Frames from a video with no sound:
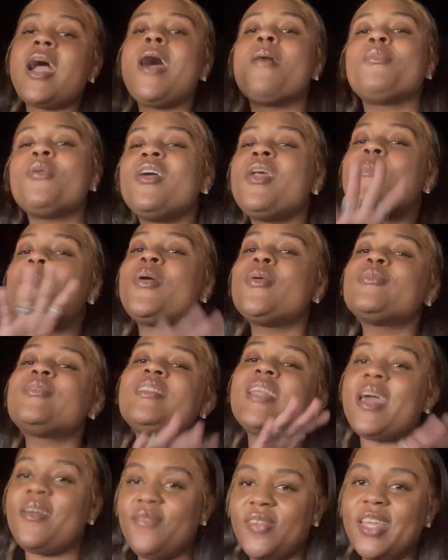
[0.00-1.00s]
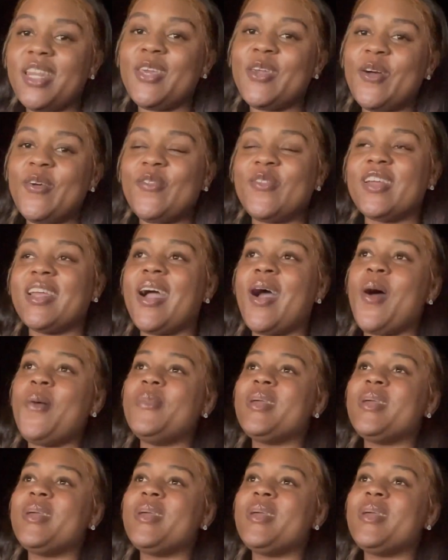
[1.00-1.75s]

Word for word: i'm gonna post that video for y'all